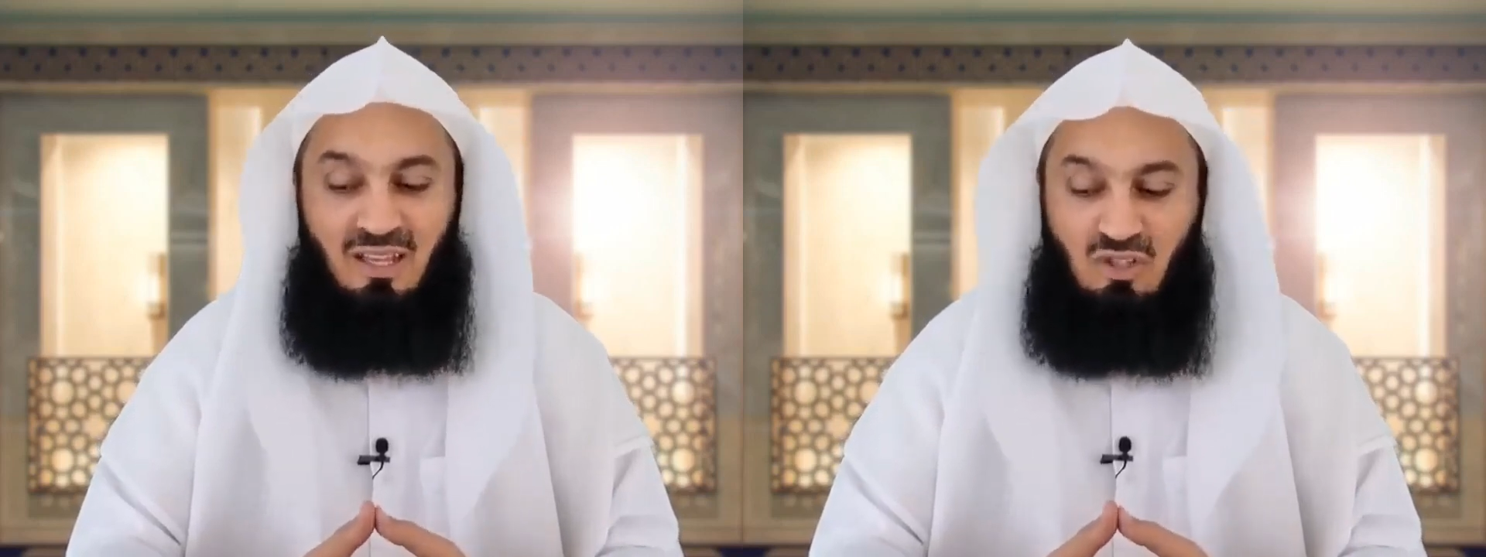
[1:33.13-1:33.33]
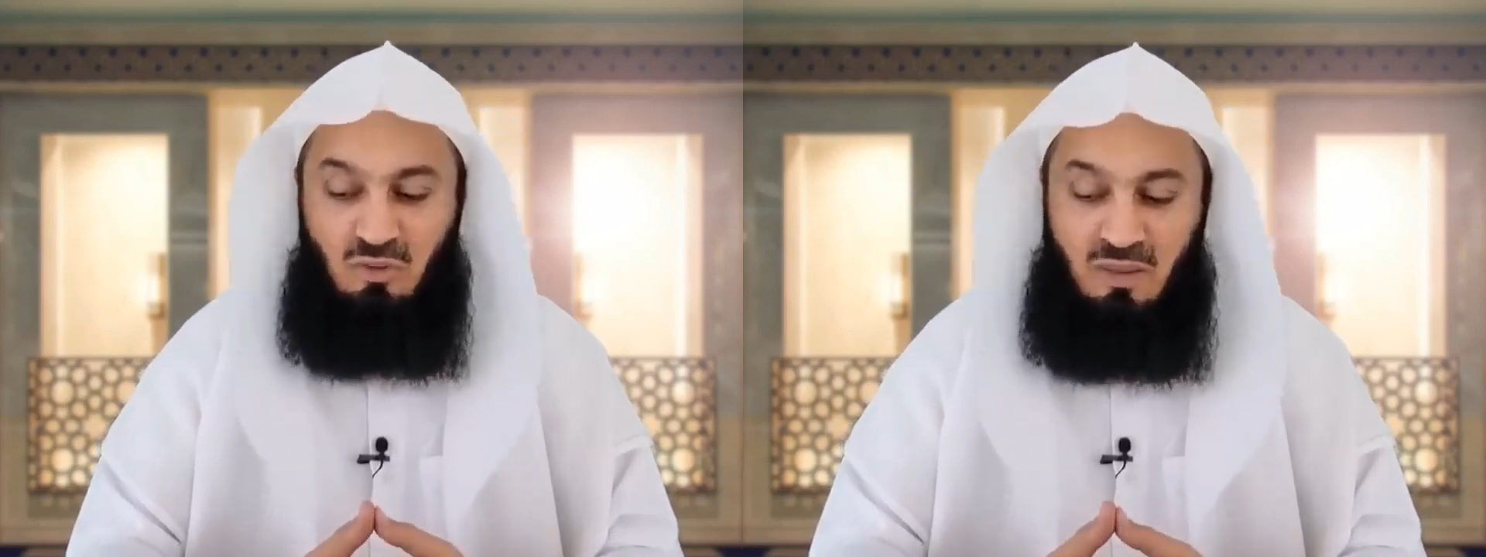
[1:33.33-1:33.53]

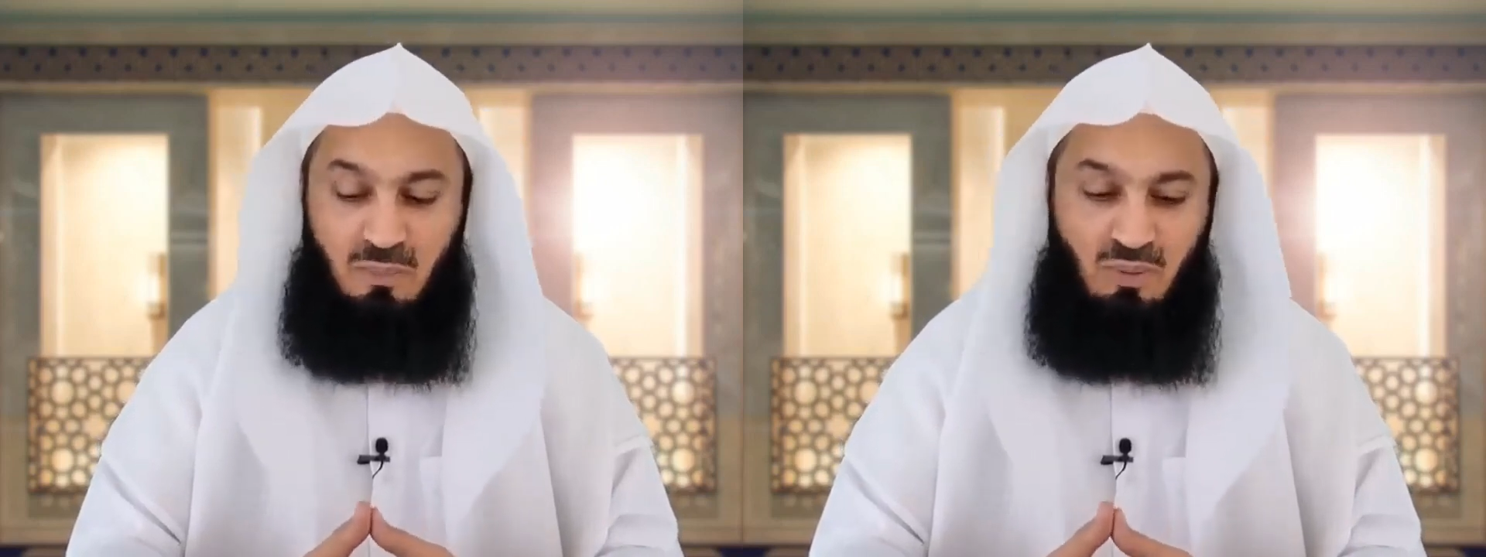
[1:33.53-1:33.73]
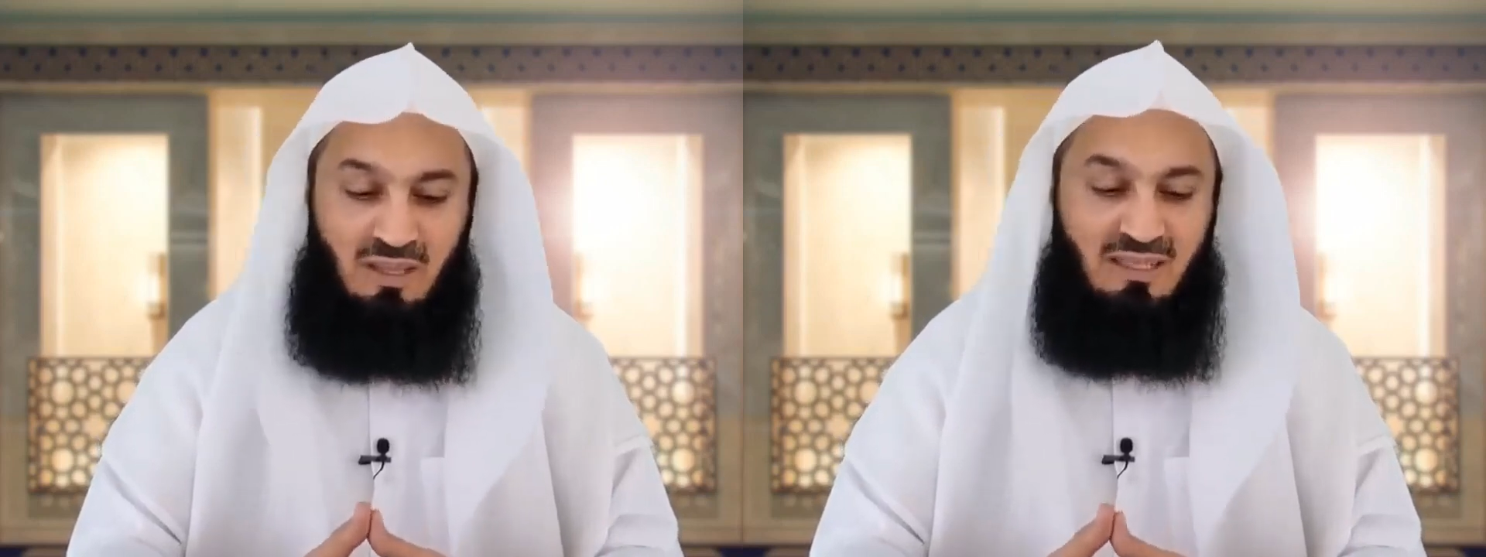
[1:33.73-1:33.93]
So
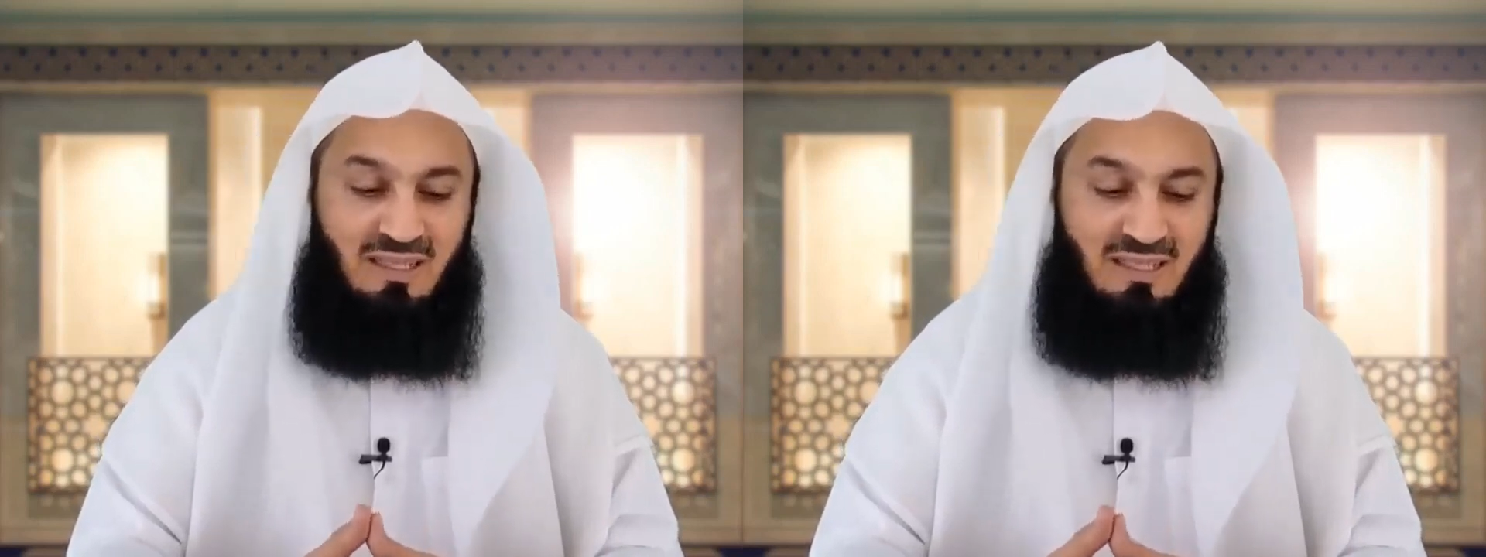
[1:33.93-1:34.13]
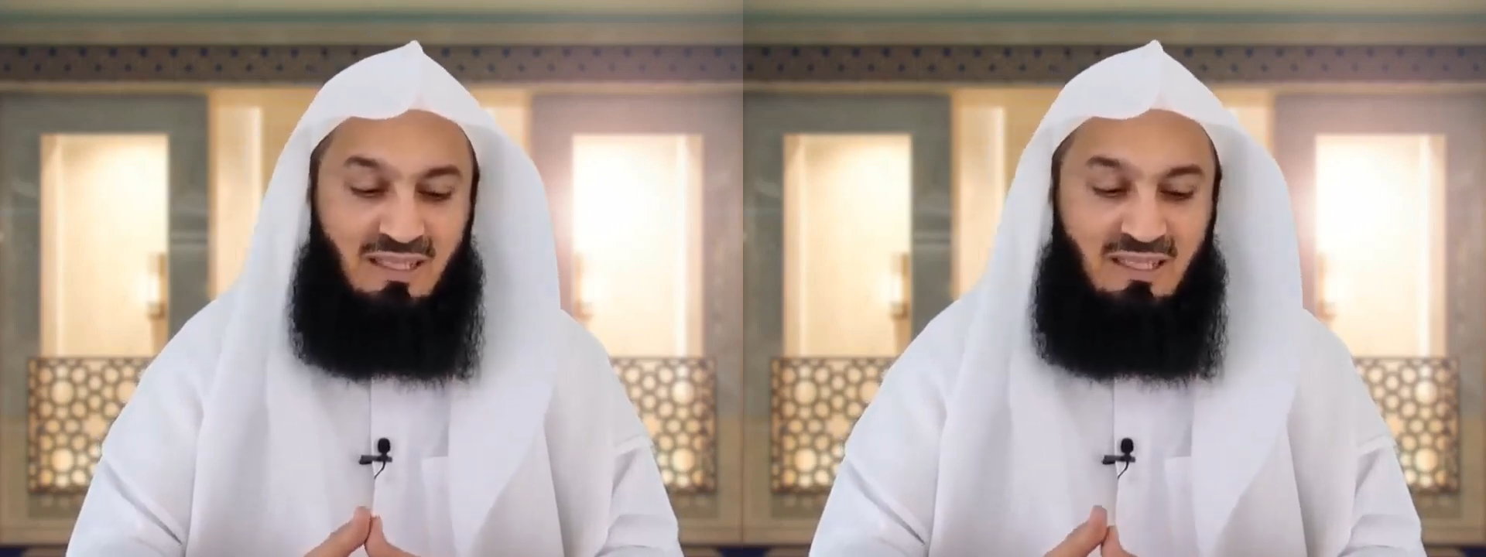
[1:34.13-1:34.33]
my brothers
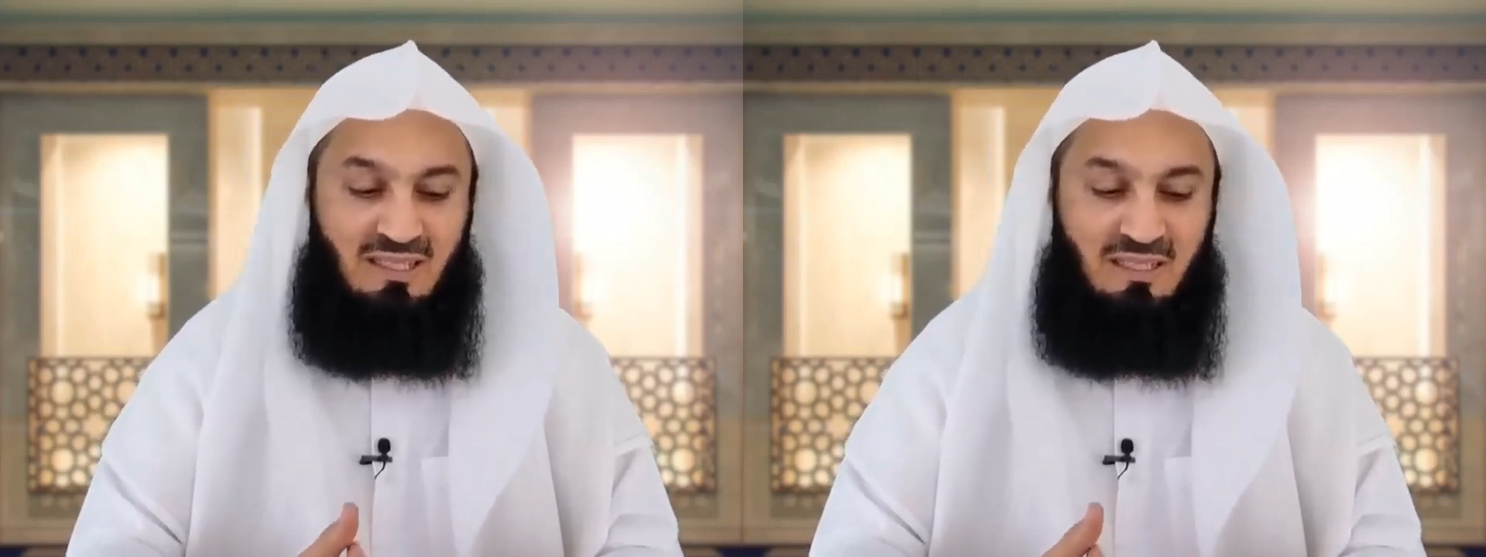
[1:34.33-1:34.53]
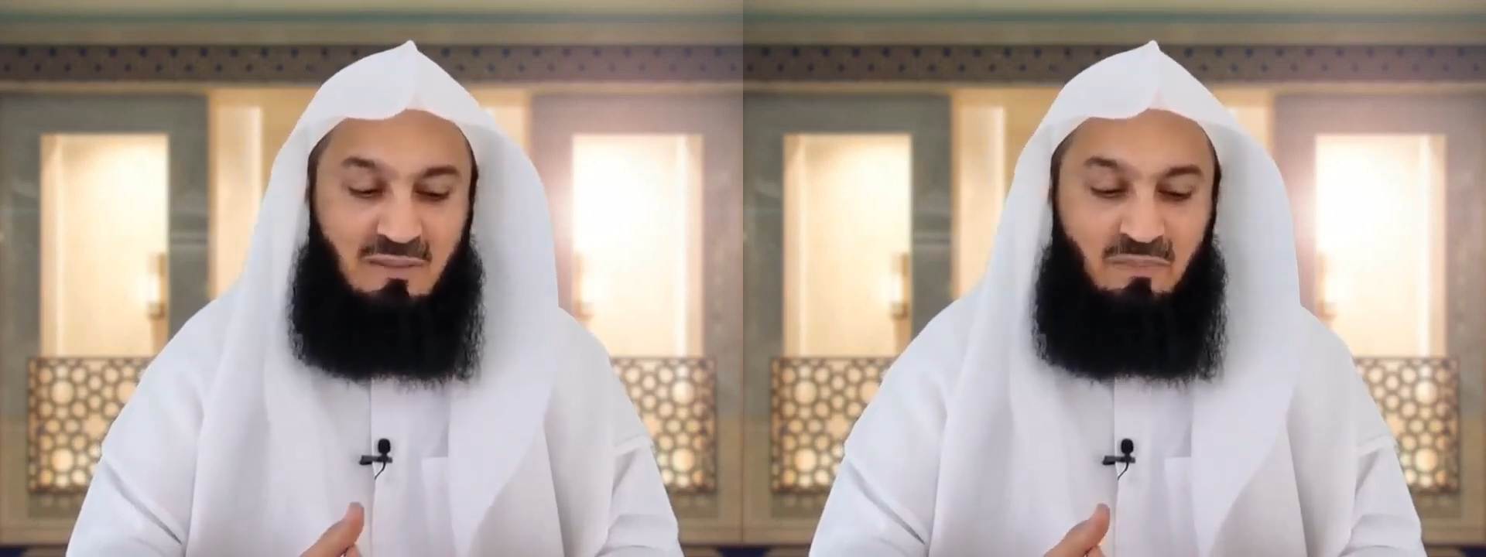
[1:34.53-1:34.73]
and
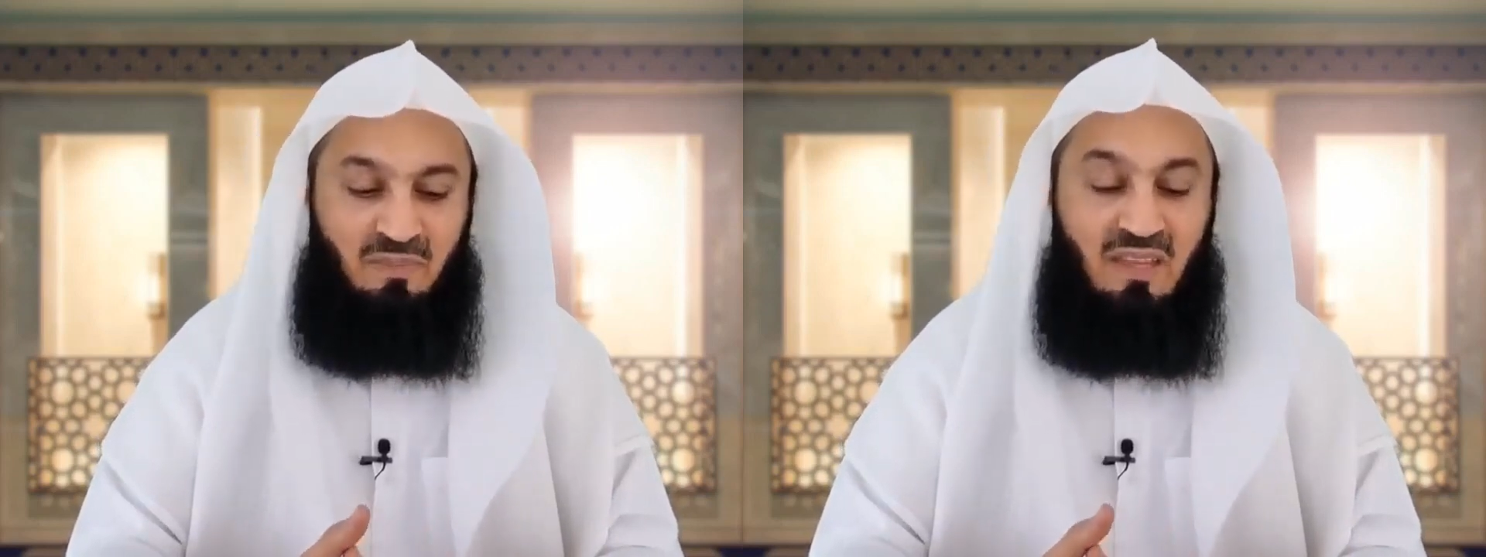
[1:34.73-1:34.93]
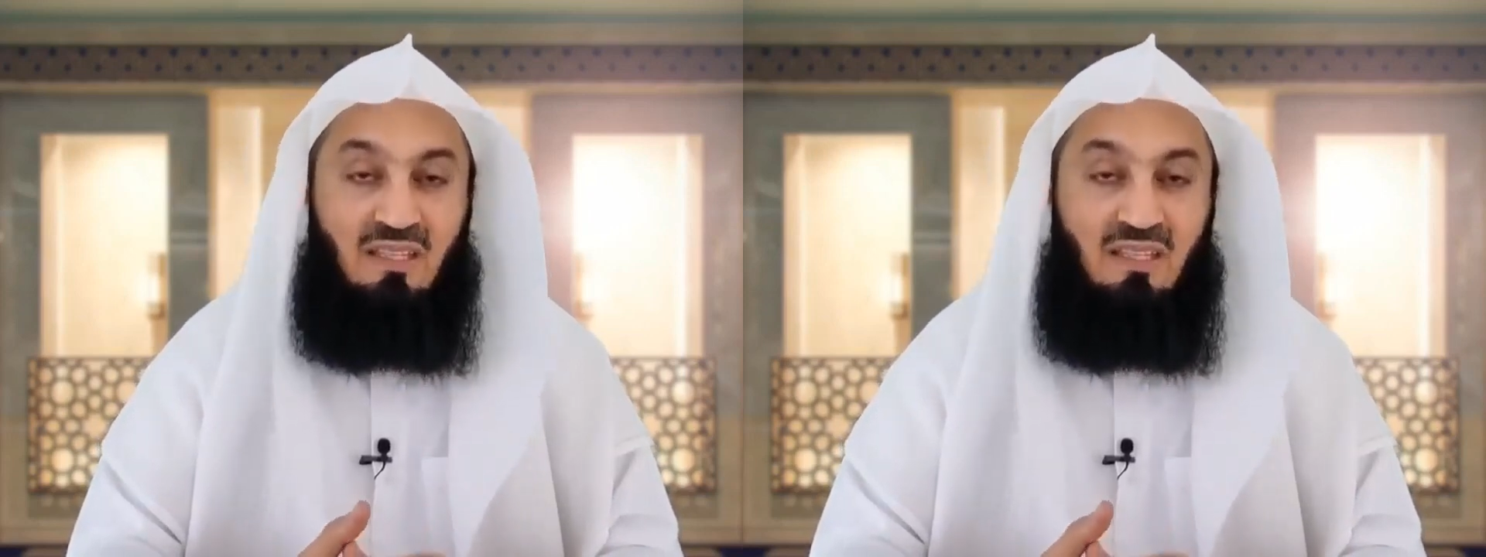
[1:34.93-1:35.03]
sisters,